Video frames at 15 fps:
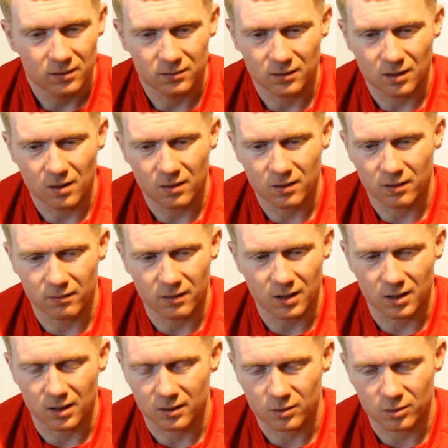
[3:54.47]
No, not
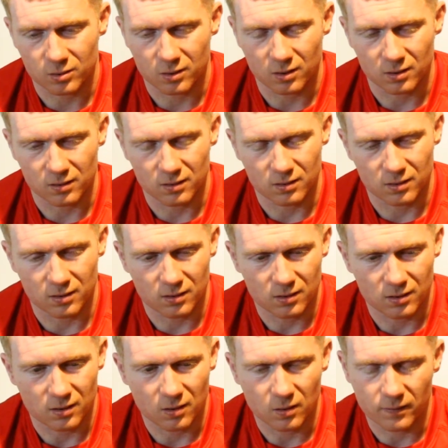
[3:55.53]
really. Just
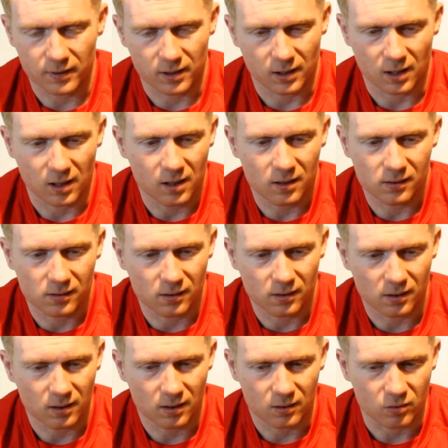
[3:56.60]
over the years,
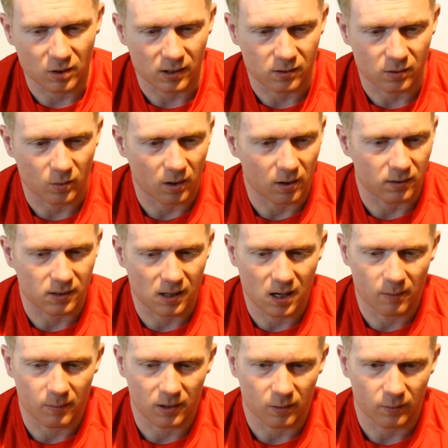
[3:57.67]
he tried to do it all the
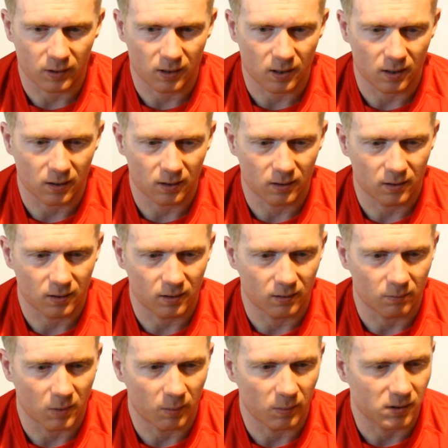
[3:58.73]
time. You know,
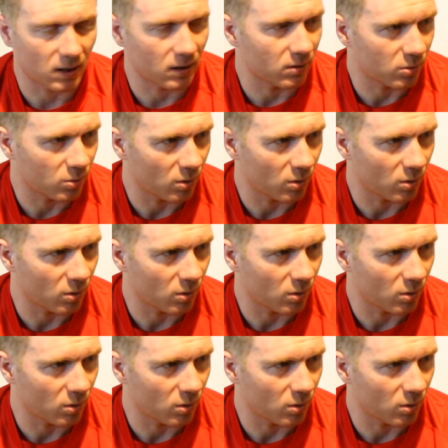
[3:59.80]
he'd maybe take us